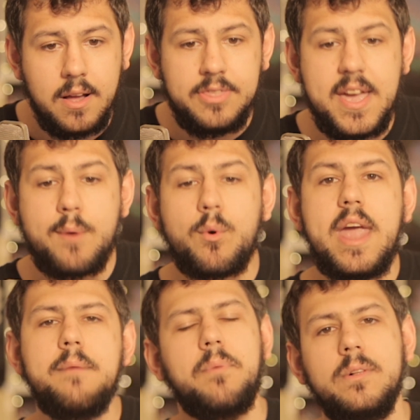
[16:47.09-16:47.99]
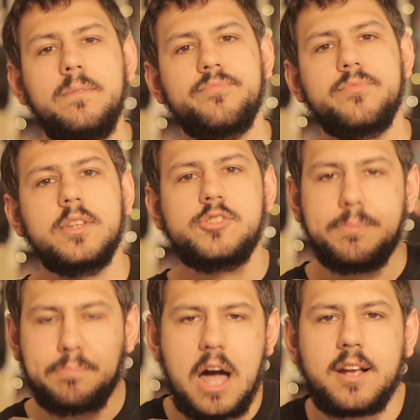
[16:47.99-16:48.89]
they were able
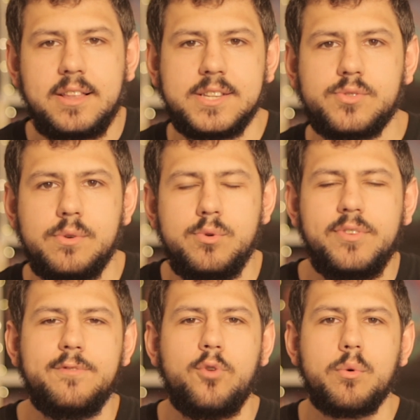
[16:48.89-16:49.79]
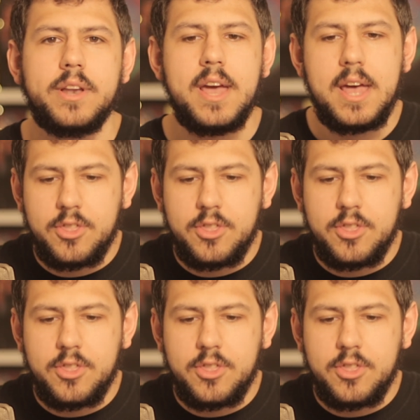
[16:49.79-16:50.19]
to block this from moving forward.